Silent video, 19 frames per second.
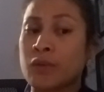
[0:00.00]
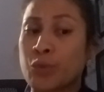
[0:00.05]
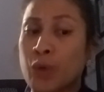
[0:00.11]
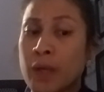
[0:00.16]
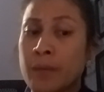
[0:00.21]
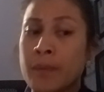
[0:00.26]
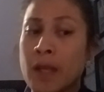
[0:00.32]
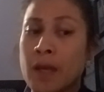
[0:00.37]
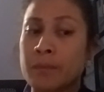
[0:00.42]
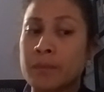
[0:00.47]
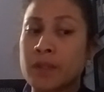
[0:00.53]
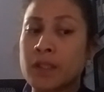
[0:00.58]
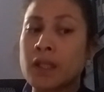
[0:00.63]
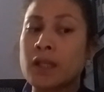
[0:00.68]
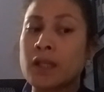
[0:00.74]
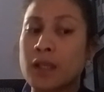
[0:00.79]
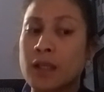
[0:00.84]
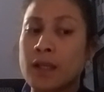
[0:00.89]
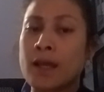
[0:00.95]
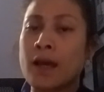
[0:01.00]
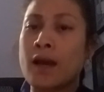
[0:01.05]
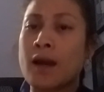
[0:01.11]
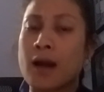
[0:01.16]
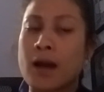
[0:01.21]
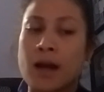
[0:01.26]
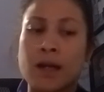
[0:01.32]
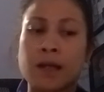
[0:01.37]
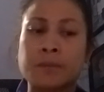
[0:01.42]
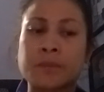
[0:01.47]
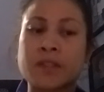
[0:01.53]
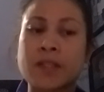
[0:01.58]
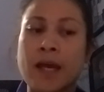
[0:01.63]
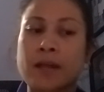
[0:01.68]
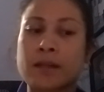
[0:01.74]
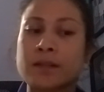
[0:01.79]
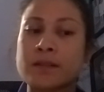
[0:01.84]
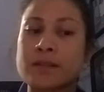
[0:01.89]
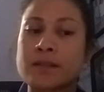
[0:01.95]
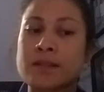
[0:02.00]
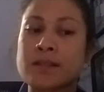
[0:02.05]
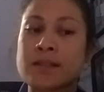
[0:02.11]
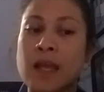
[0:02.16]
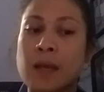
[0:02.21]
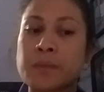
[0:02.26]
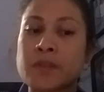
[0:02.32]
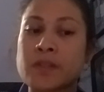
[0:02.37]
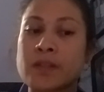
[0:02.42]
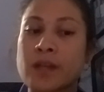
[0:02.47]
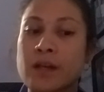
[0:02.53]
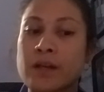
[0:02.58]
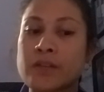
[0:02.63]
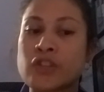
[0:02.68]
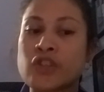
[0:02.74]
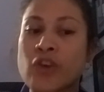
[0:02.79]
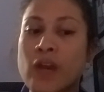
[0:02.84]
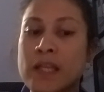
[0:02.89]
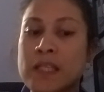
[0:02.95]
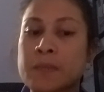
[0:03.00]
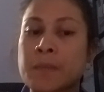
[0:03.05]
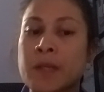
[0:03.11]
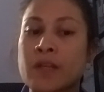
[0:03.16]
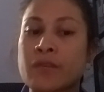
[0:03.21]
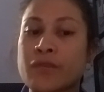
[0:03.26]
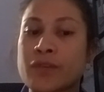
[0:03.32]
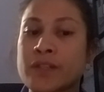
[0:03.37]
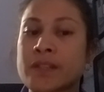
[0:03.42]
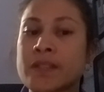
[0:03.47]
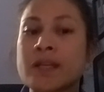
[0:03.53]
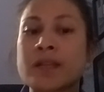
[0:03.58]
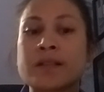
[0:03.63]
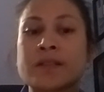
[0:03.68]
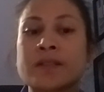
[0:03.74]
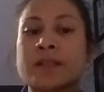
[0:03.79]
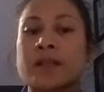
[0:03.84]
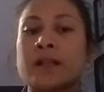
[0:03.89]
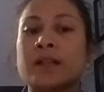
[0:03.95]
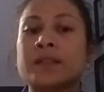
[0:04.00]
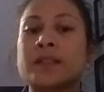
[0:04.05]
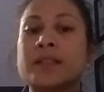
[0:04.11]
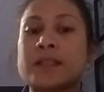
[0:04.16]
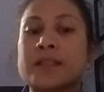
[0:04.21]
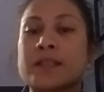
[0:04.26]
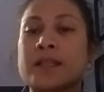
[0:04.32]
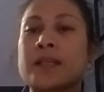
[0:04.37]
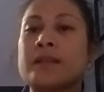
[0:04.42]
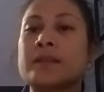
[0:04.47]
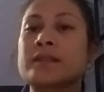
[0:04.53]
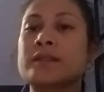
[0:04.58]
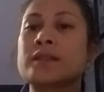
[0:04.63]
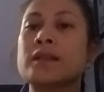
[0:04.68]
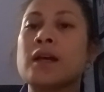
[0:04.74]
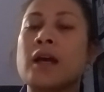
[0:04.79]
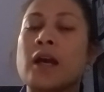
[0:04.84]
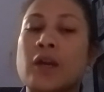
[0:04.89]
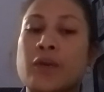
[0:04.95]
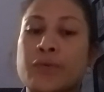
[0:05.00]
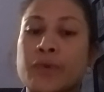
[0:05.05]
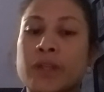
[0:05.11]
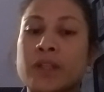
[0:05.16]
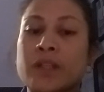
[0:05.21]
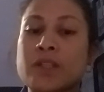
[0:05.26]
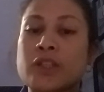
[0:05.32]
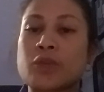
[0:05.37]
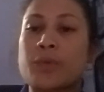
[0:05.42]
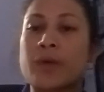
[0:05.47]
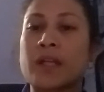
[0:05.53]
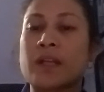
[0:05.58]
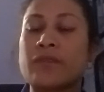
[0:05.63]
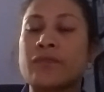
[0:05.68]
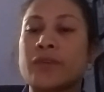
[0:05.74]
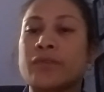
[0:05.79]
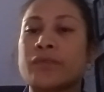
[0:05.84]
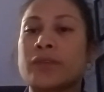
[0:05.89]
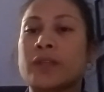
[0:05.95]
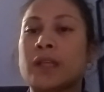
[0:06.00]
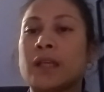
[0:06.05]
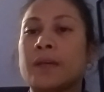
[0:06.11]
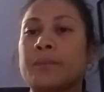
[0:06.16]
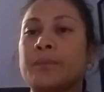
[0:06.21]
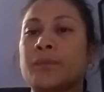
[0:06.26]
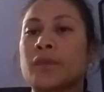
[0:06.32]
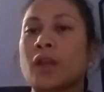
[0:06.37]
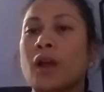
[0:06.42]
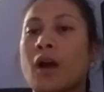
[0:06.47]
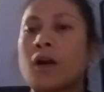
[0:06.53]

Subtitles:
WebMD titled Stem Cells Transplant for Sickle Cell Disease, written in 2015.